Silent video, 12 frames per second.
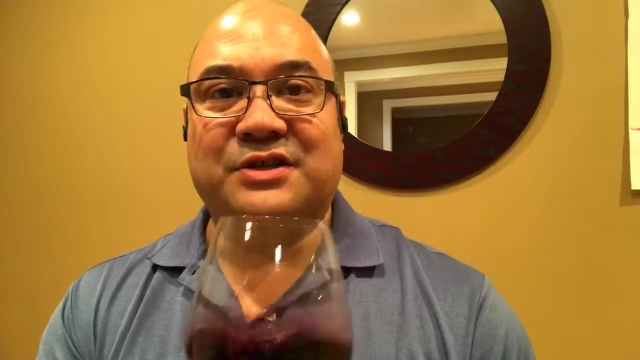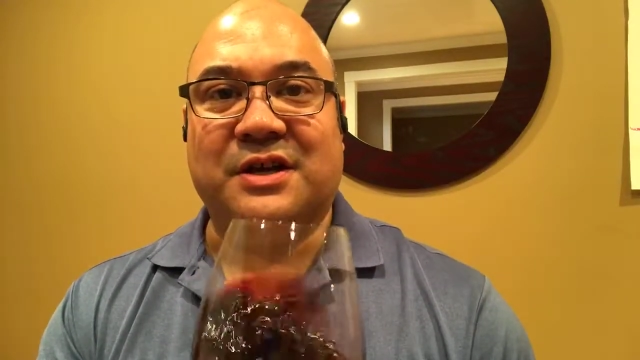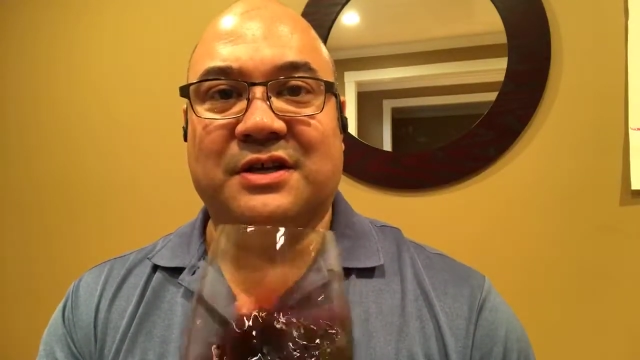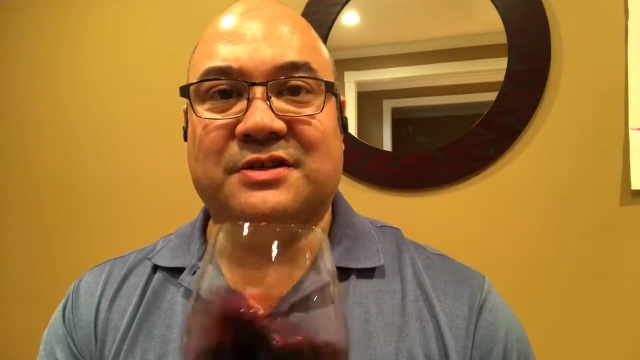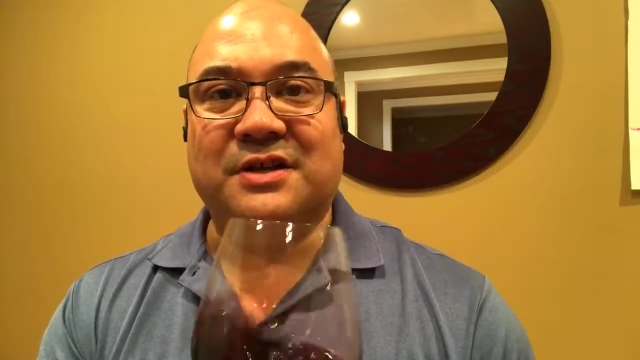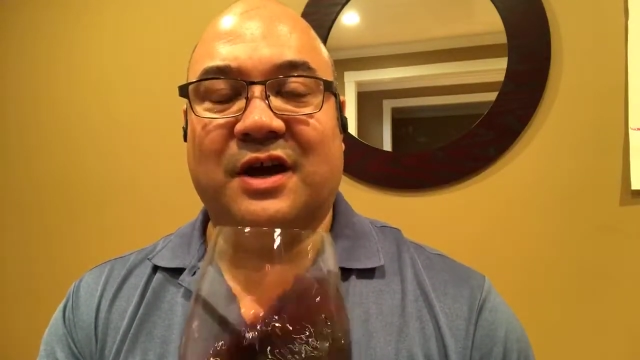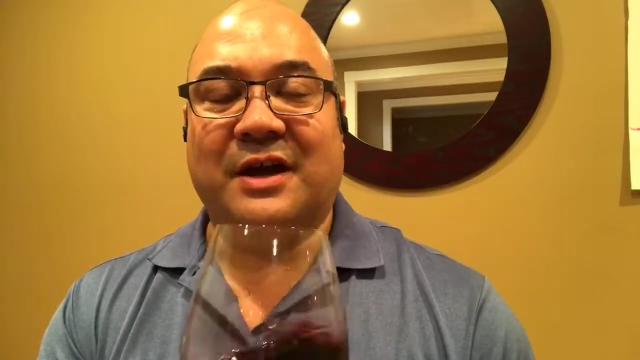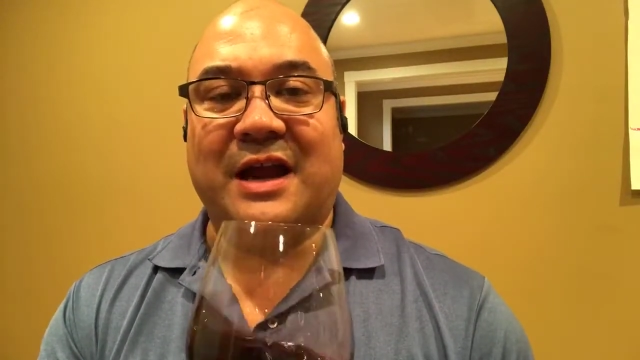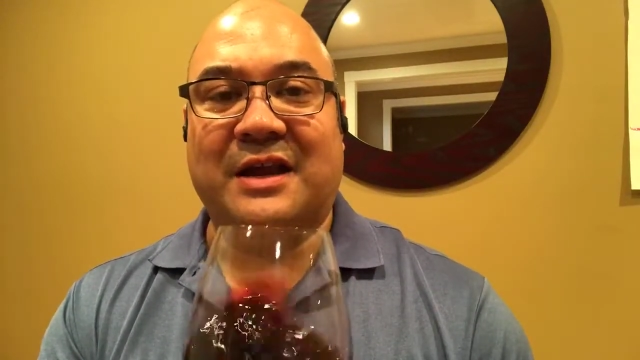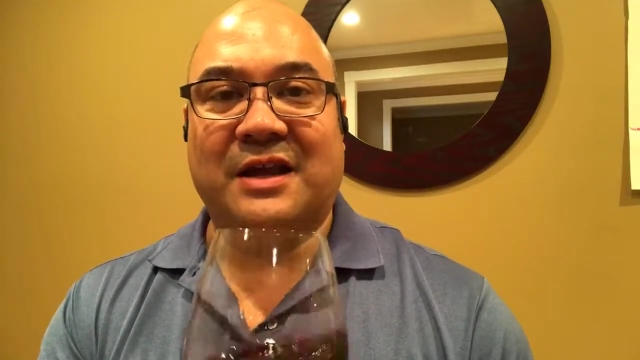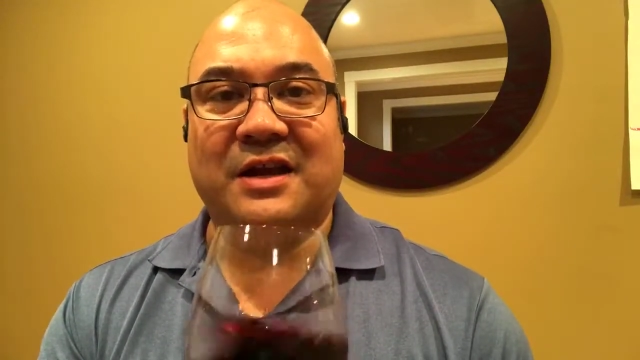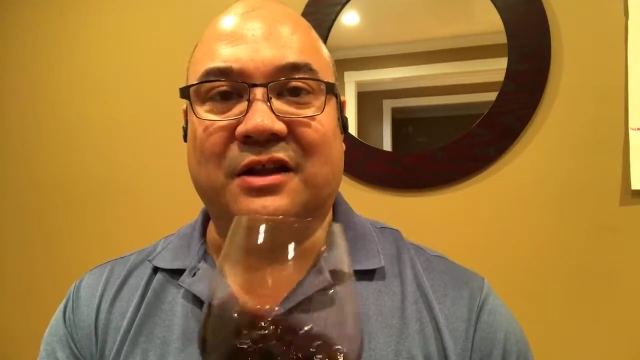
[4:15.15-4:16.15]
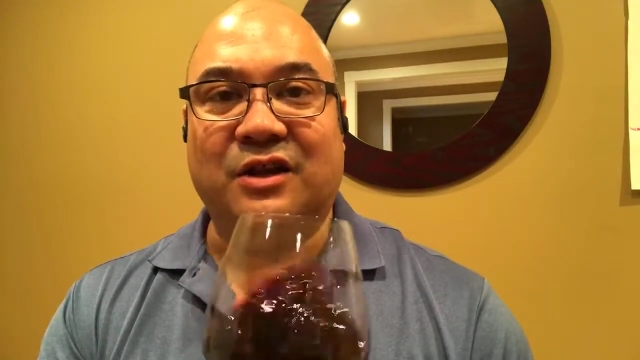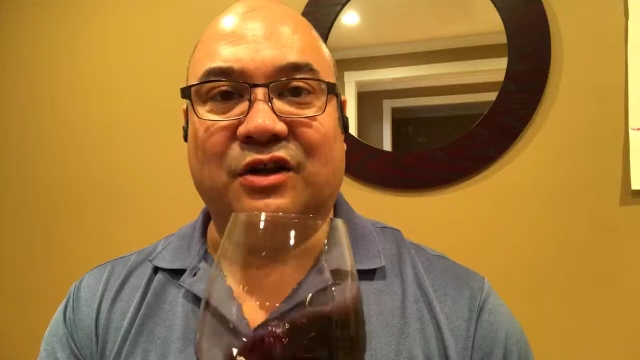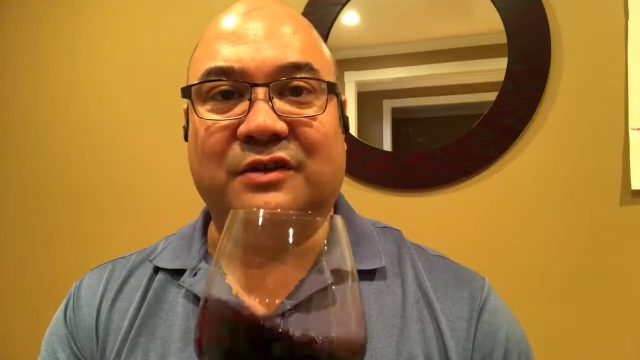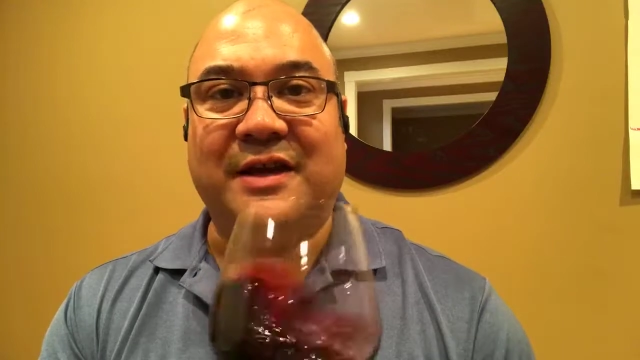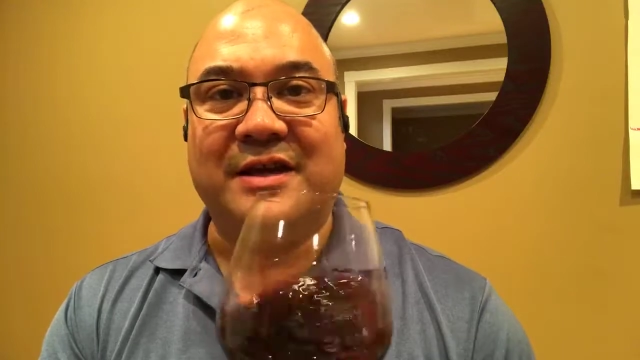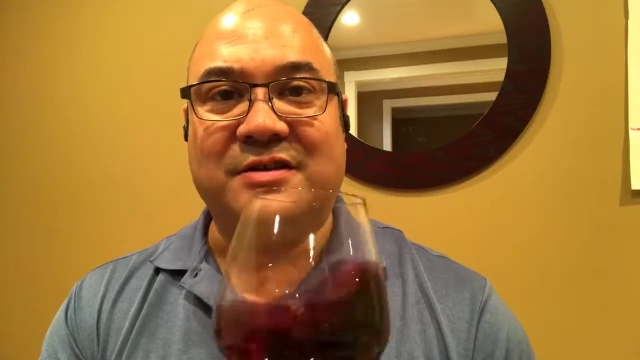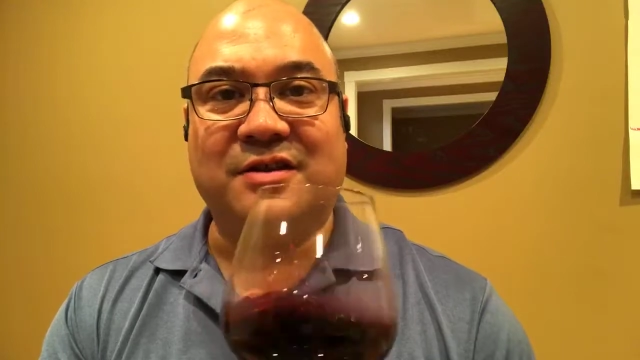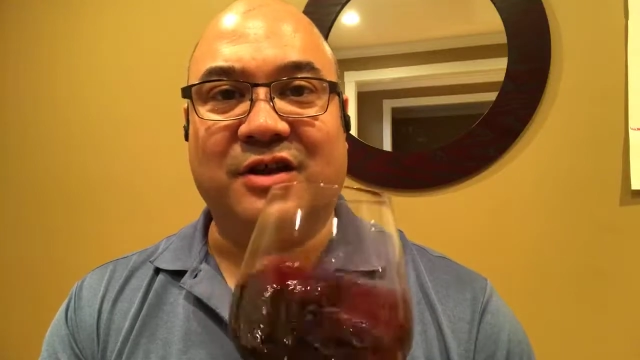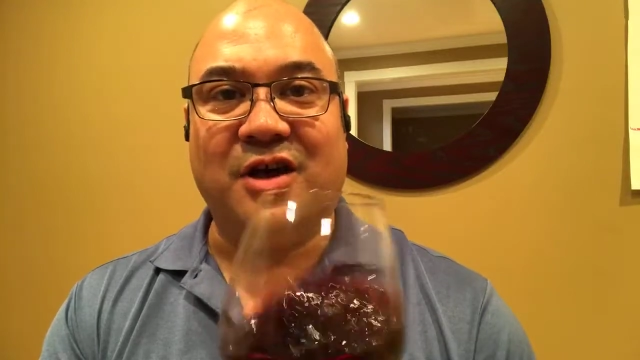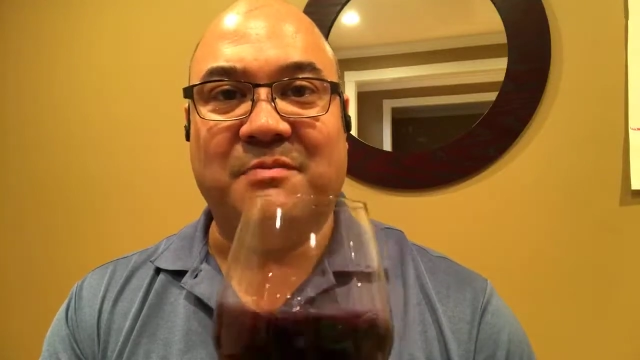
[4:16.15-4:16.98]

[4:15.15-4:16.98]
says, got to get a little taste